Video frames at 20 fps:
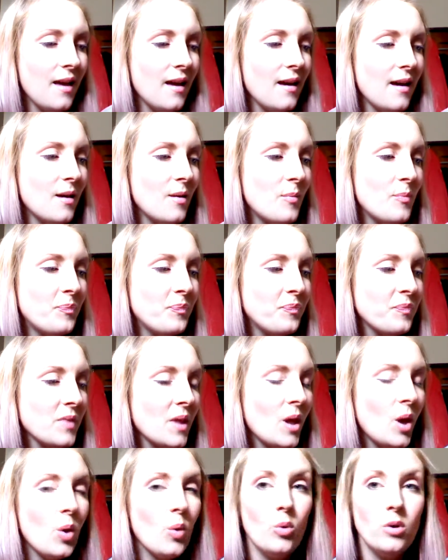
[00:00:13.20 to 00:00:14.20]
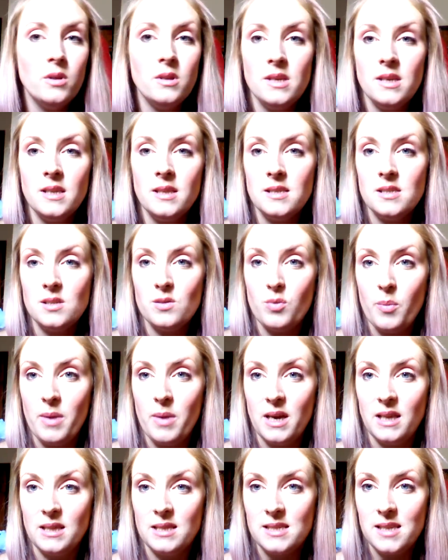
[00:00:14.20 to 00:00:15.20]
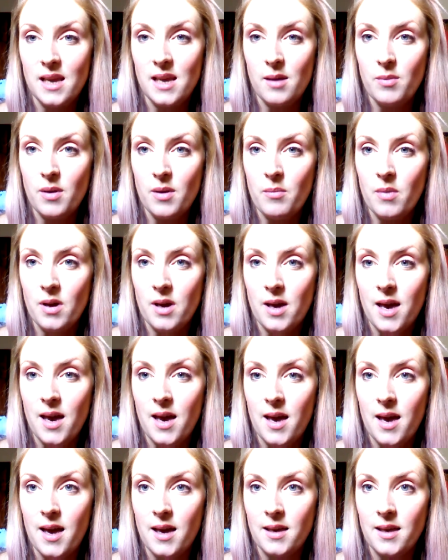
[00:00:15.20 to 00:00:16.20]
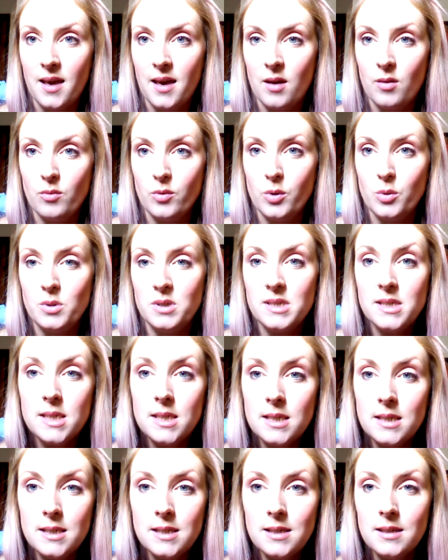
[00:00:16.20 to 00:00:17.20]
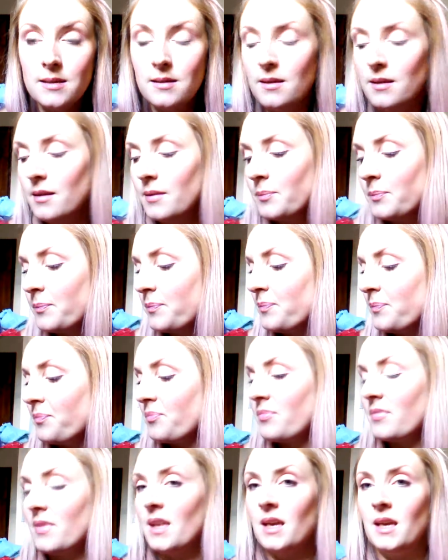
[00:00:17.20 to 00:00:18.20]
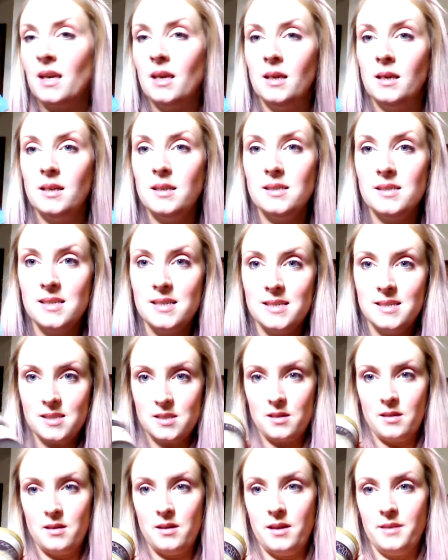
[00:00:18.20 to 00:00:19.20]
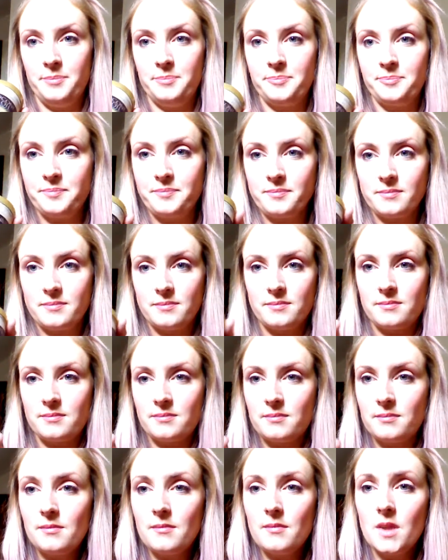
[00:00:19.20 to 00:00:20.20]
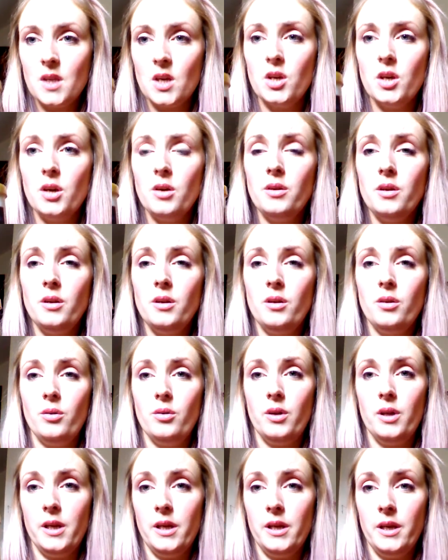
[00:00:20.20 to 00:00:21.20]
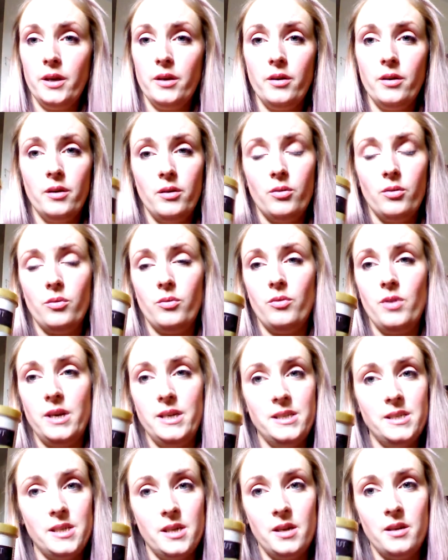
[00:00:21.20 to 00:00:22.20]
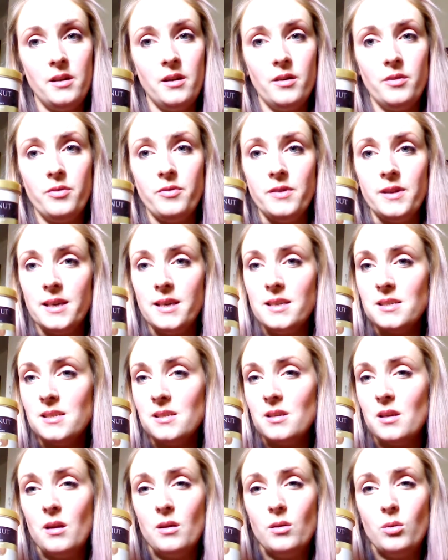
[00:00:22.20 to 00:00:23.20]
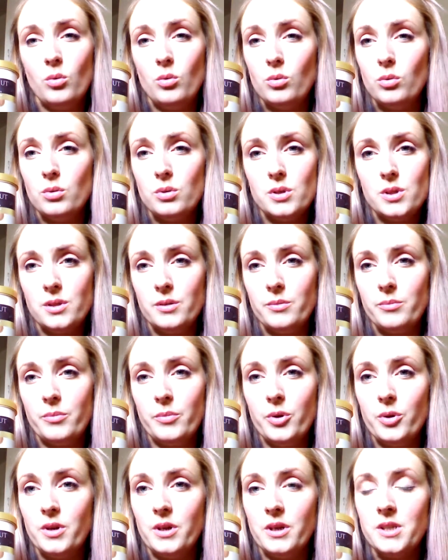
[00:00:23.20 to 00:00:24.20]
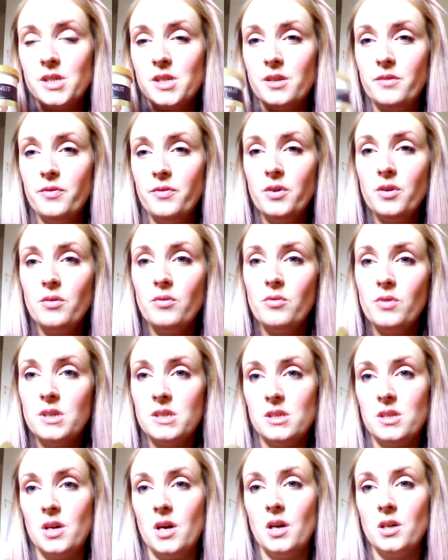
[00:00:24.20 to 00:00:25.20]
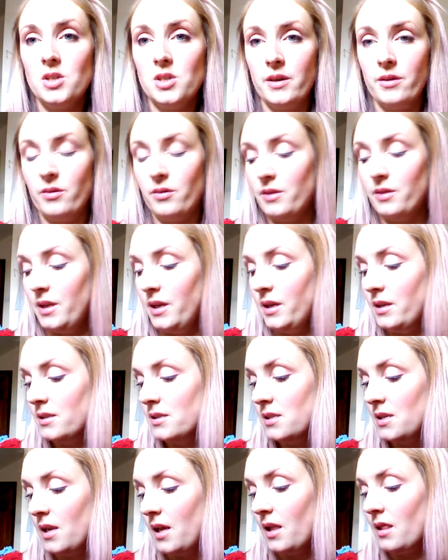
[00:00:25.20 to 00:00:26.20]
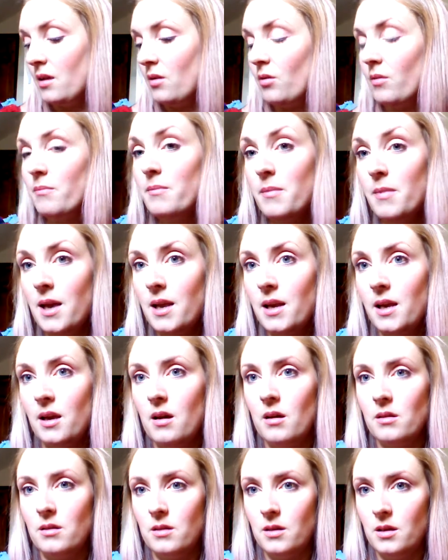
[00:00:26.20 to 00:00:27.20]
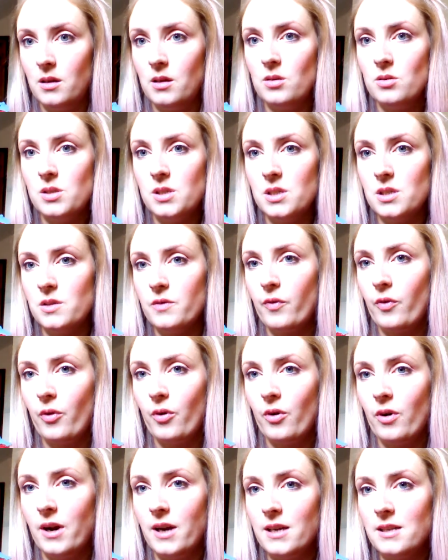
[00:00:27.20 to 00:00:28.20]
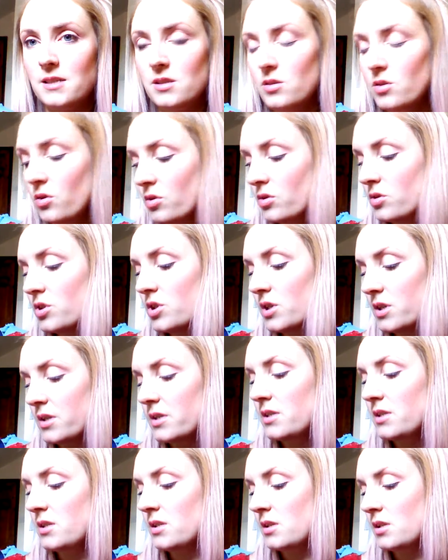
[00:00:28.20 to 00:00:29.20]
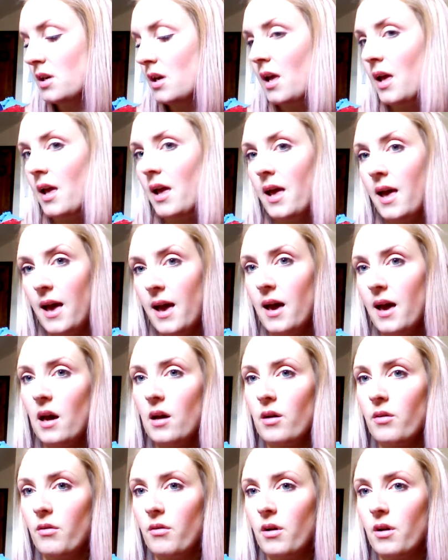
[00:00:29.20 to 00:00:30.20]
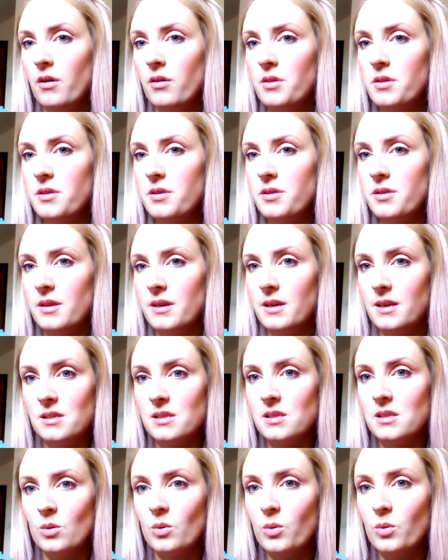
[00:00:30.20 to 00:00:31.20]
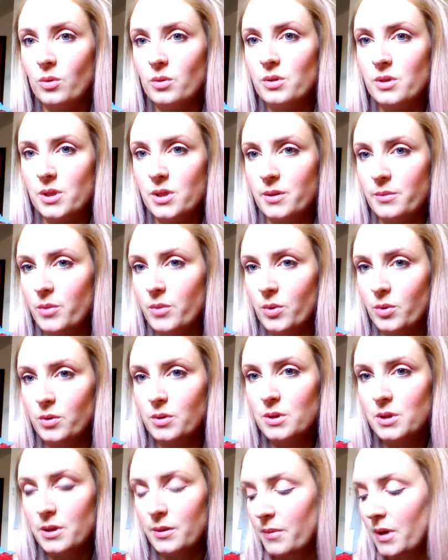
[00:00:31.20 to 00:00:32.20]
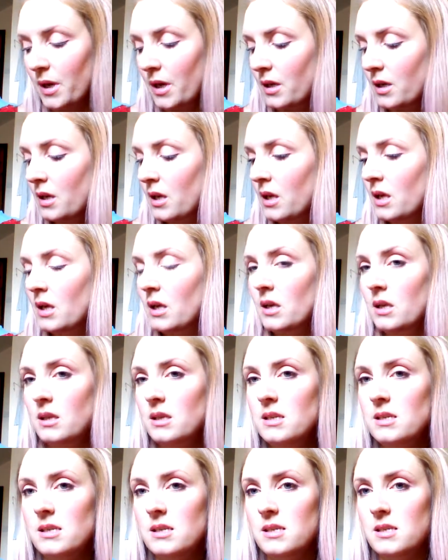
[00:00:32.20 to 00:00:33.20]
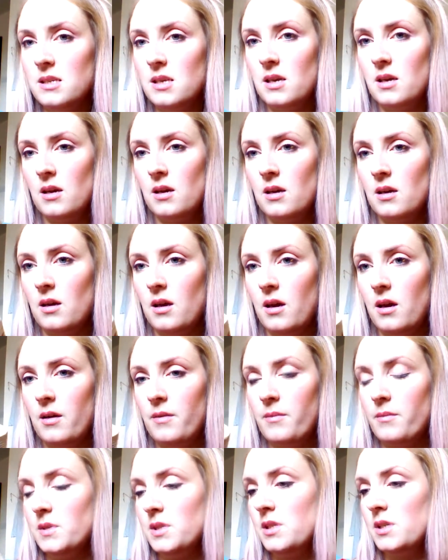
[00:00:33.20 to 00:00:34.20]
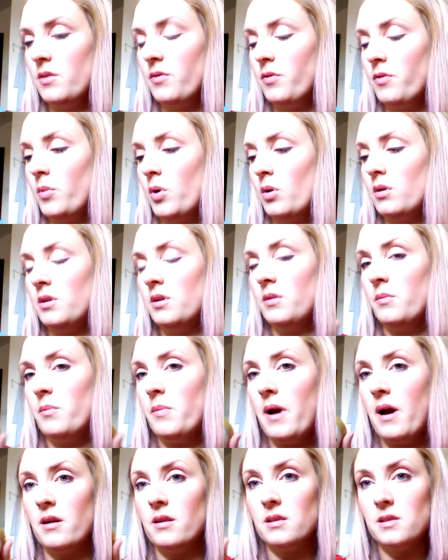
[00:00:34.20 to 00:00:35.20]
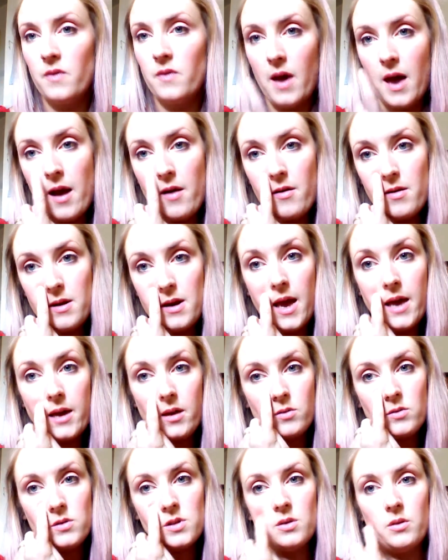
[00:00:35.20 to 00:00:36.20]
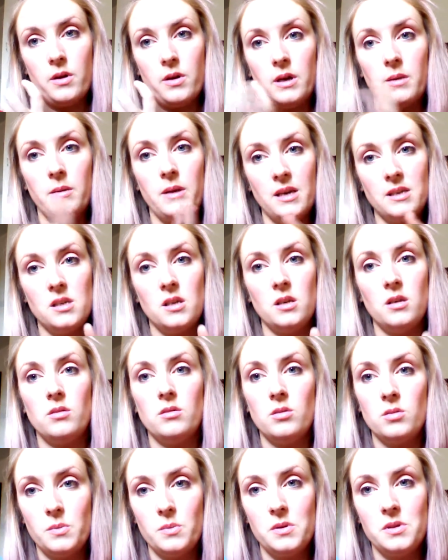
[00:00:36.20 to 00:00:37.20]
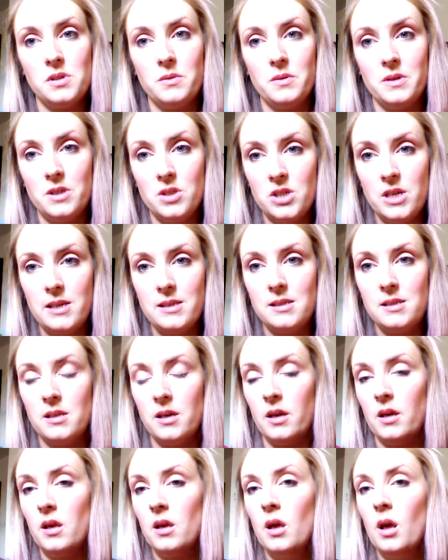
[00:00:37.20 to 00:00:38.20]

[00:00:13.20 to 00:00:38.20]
One thing that's remained the same in my hair care routine is this guy, coconut oil, and I cannot rate it enough. Like, it's an awesome product, and if you research it on the internet, there are many other uses for it. It's not just hair growth. It's awesome. And this is the stuff from Holland and Barrett that's for hair and nails, so I'm guessing you're not supposed to ingest it.